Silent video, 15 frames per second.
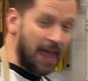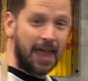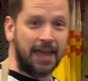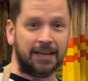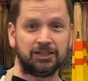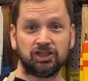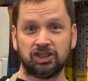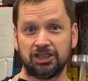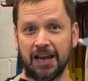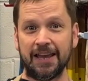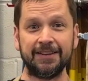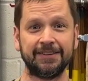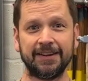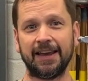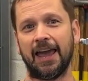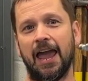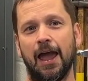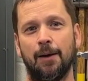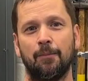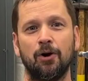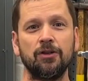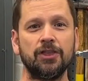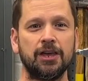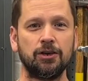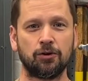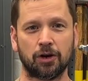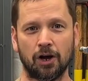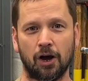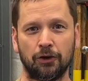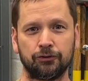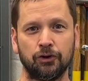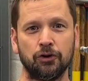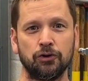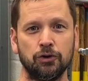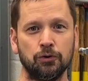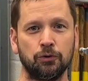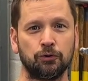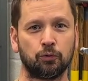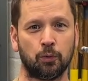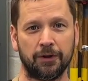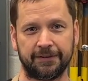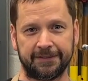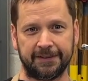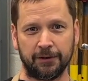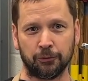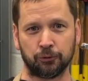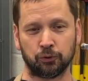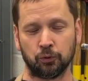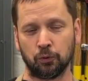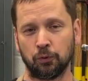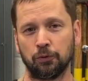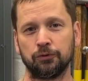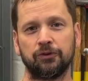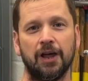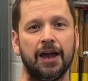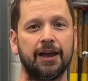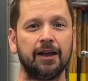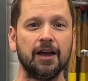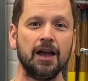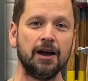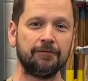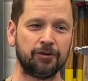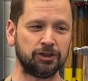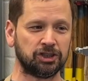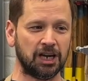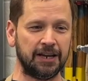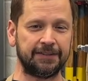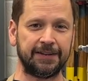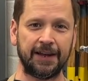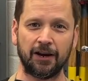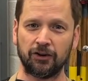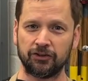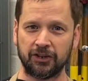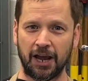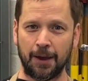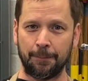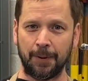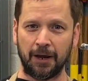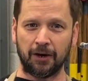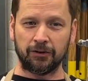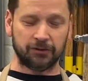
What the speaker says: a chasing hammer that you can also use with steel tools, like for chasing or stamping or